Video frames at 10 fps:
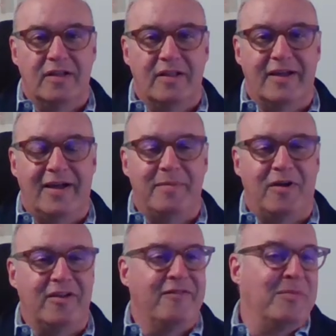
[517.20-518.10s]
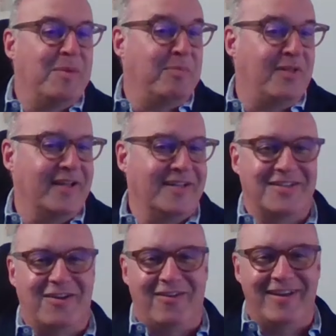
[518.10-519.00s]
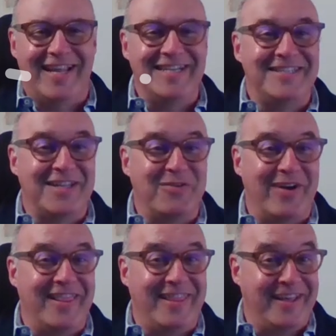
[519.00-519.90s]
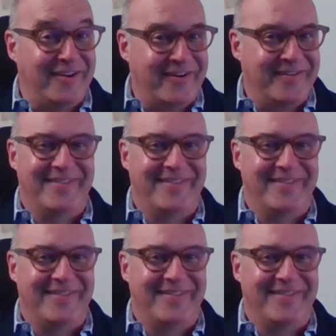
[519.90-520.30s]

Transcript: I'll give them a plug. It's called Against the Grain Theatre.